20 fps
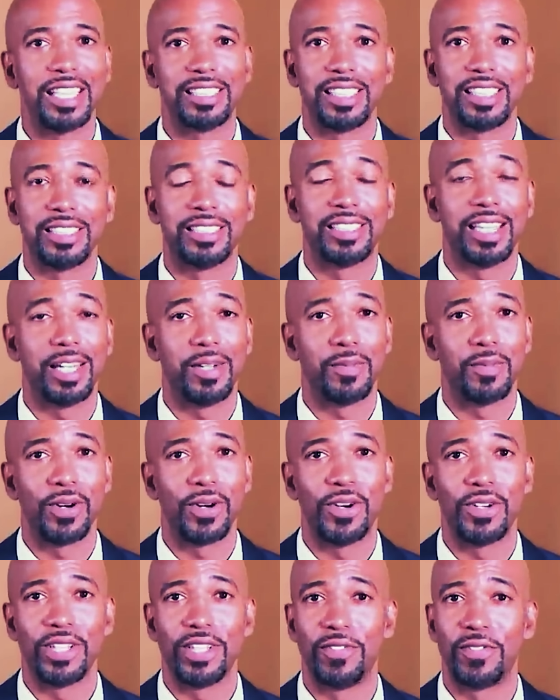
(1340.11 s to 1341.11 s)
I said, "Tay,
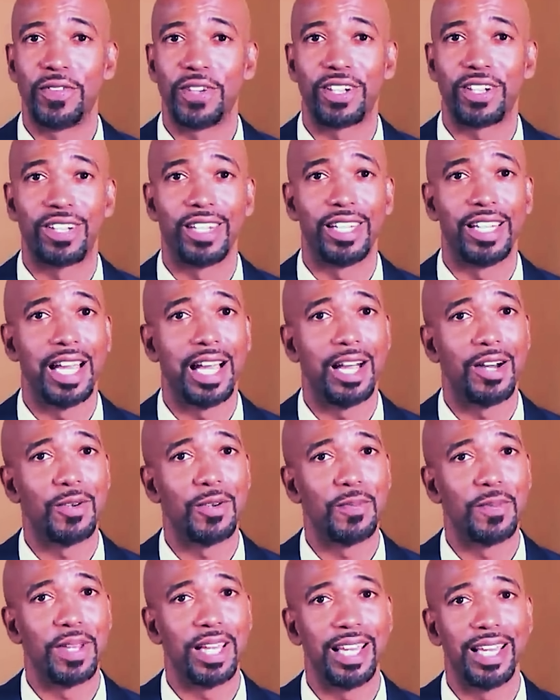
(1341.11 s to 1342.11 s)
bro, he figured it
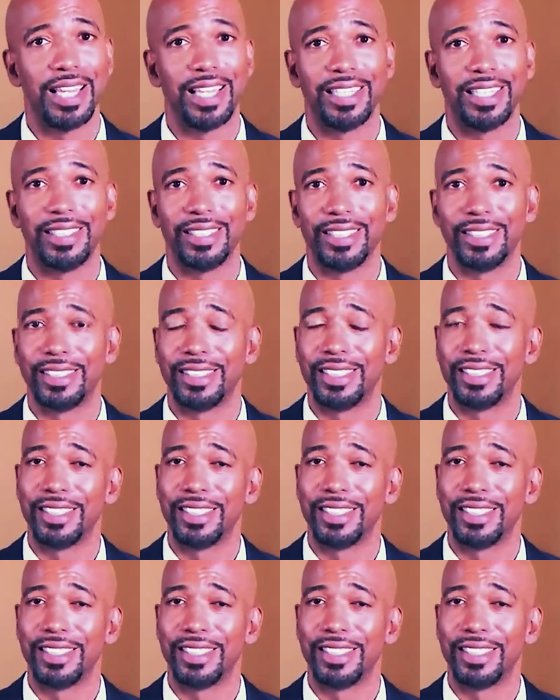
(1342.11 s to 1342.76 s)
out, man.